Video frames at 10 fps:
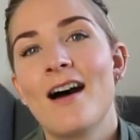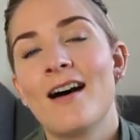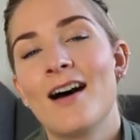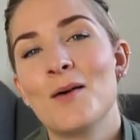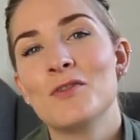
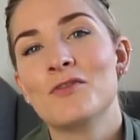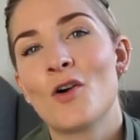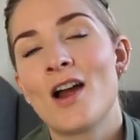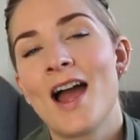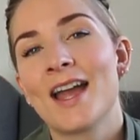uh,
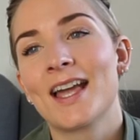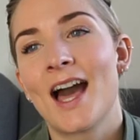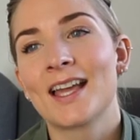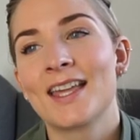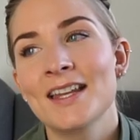before I
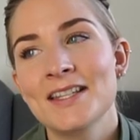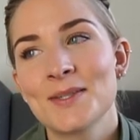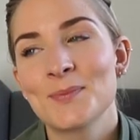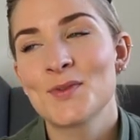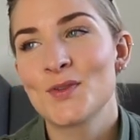got kids,
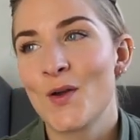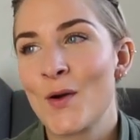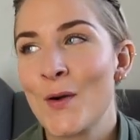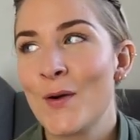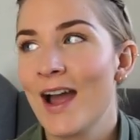
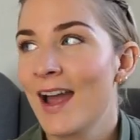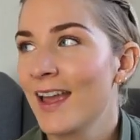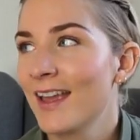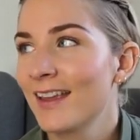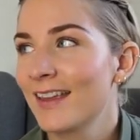so
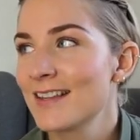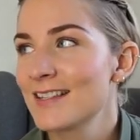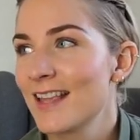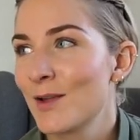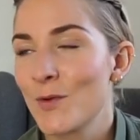I
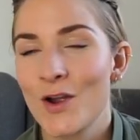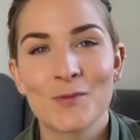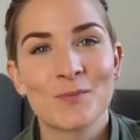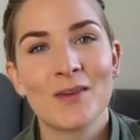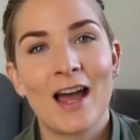guess that
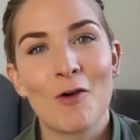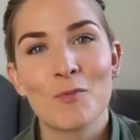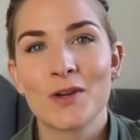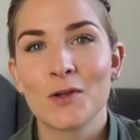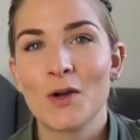worked
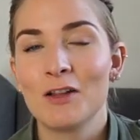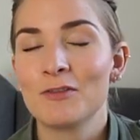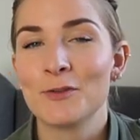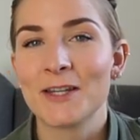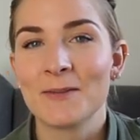out pretty
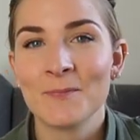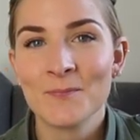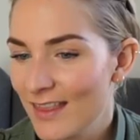well for me.